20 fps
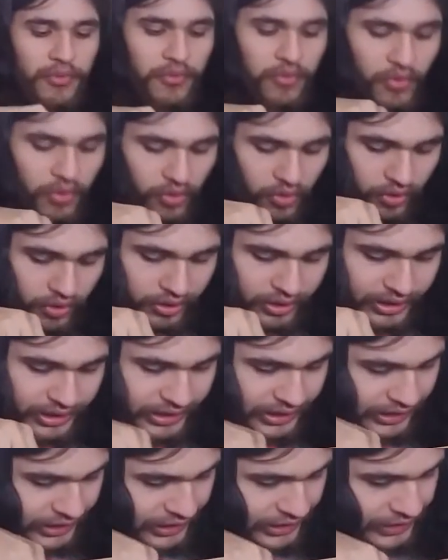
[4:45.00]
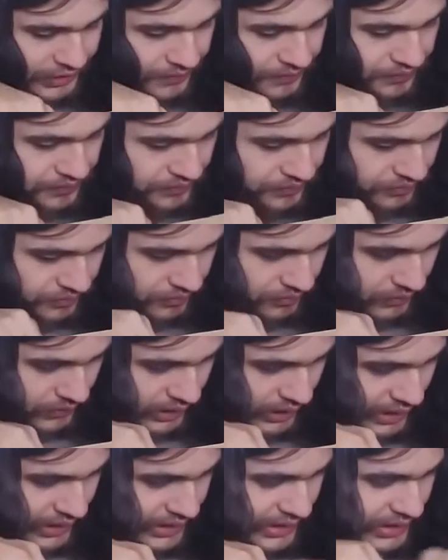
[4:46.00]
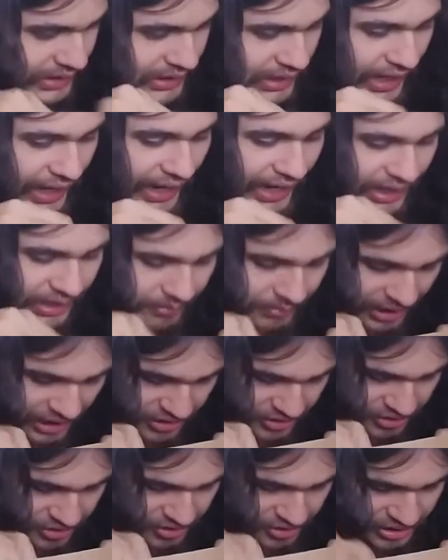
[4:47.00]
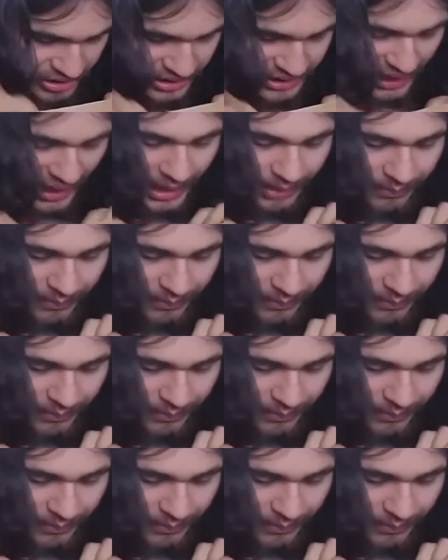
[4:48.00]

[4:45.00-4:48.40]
The Reward is an animation